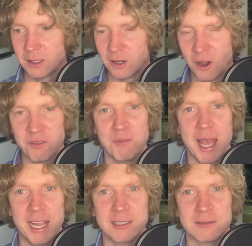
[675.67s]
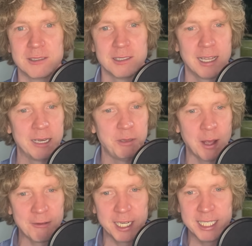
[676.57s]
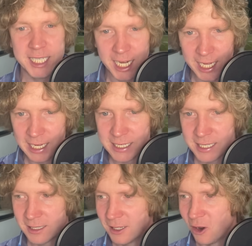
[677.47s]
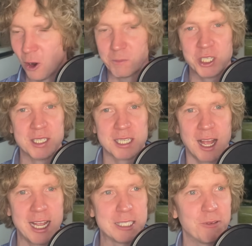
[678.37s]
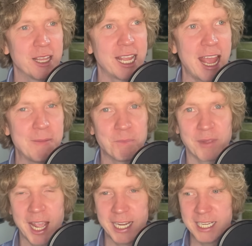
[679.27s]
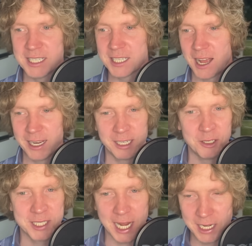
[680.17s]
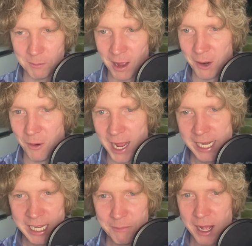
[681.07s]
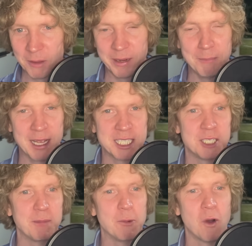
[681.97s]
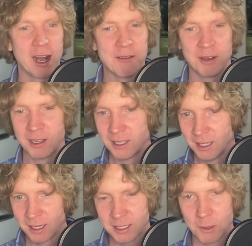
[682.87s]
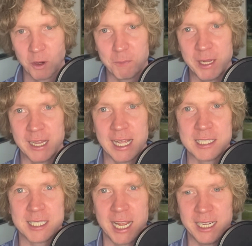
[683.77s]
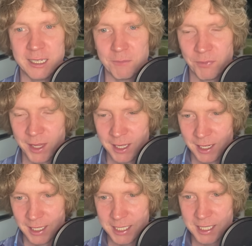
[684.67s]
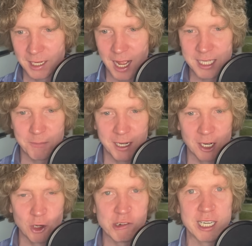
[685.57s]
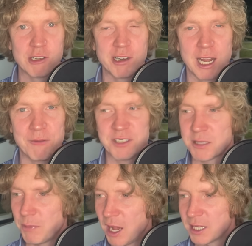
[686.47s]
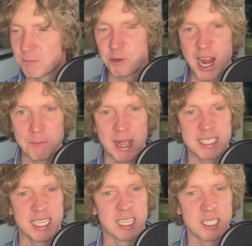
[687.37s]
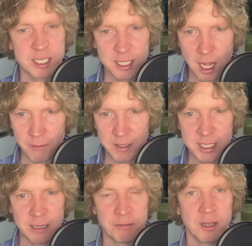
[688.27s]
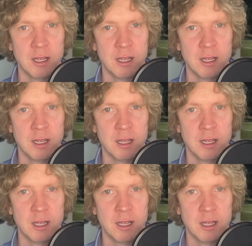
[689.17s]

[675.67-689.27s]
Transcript: of May. And if you have any ticket options, guys, for the game, any insight, you send it my way. Email me, message me, whatever, because I want to be in that stadium. Listen, guys, been a glory, glory night for Spurs. Pragmatic, conservative,